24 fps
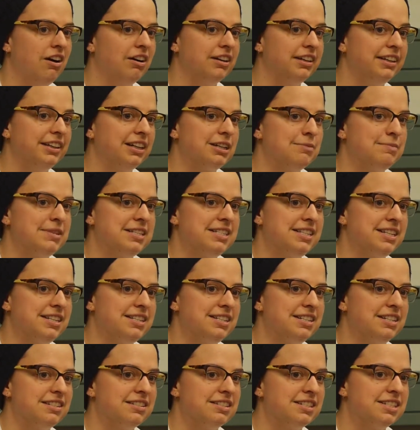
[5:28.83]
on income
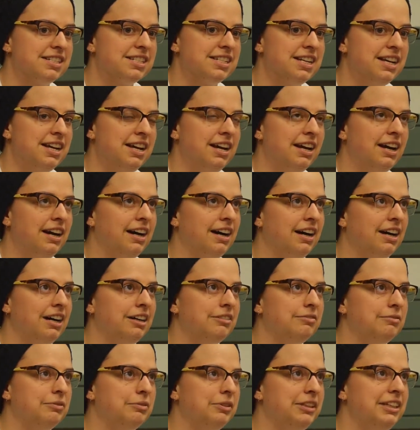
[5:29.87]
assistance.
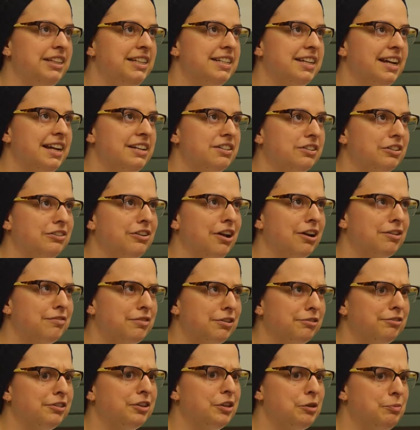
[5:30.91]
Um, we need to end a lot of
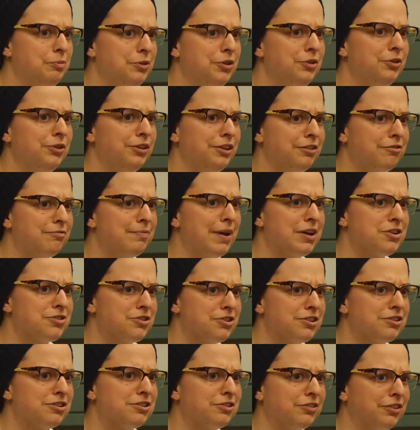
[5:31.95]
the really punitive
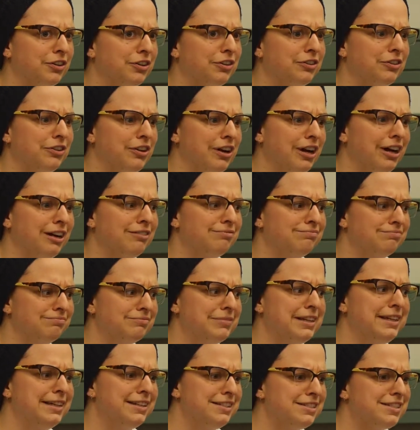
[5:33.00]
measures for
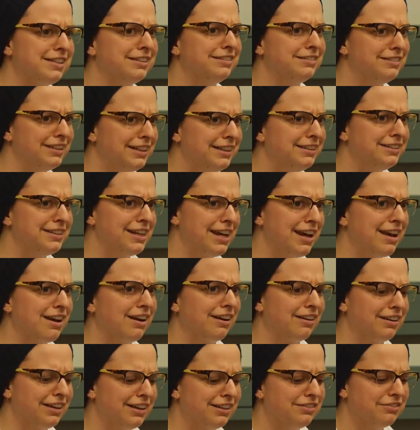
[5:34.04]
um, kids in, in
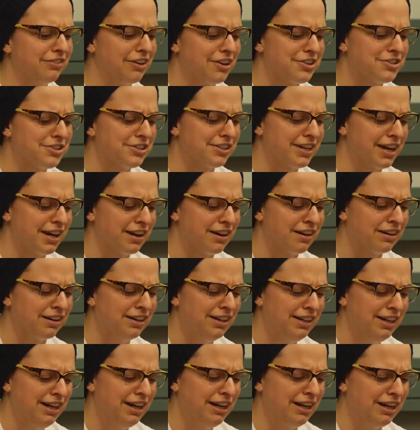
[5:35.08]
care, in foster
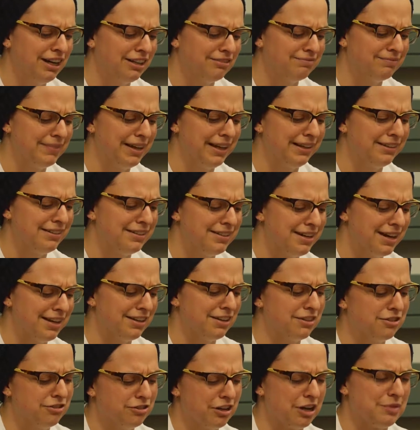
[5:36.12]
care, um, and,
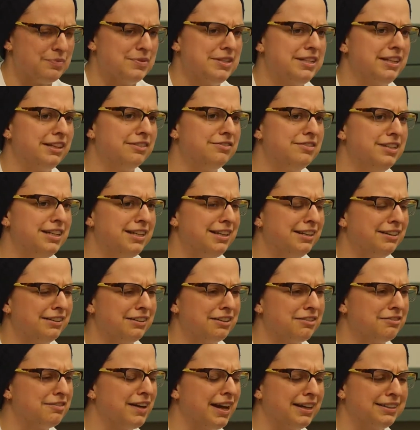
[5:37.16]
and through MCFD,
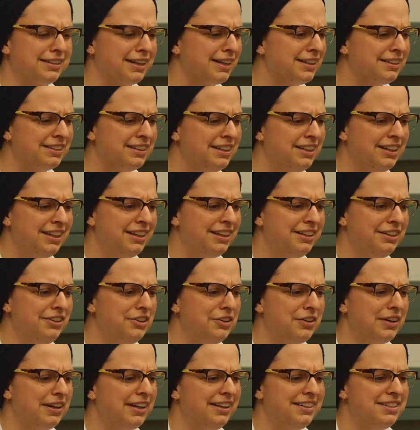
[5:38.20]
and the fact that
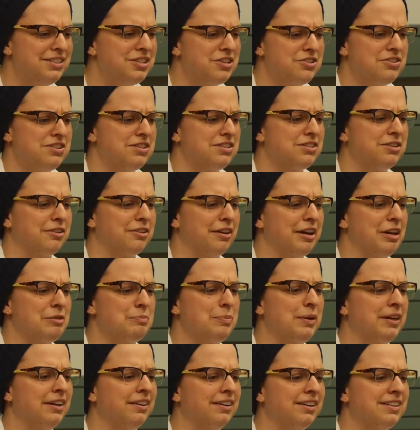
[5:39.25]
Indigenous
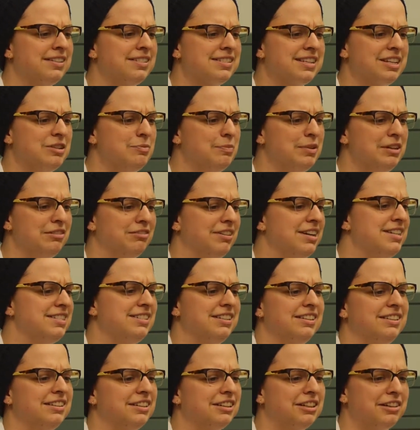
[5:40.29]
grandparents can be
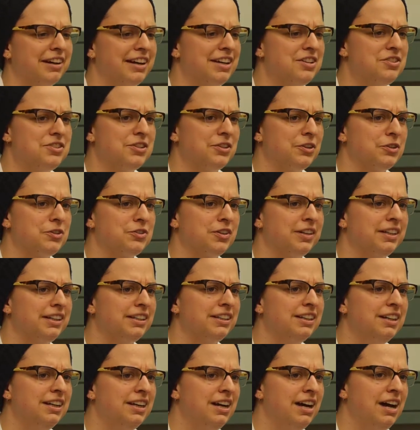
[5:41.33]
raising their
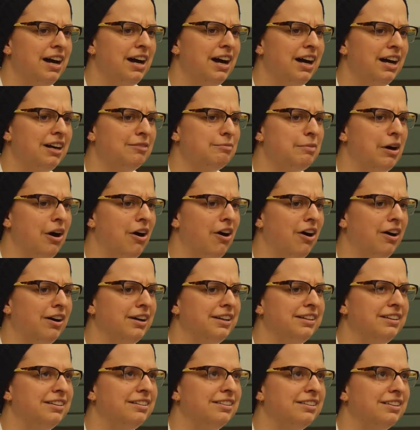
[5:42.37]
grandchildren um,
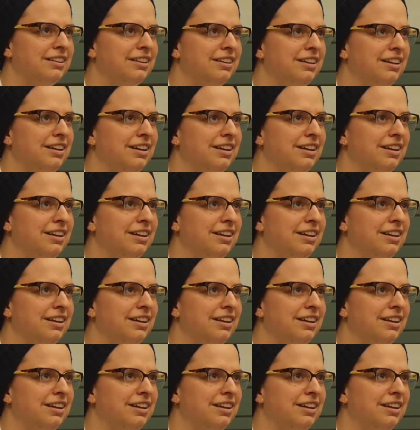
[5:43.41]
on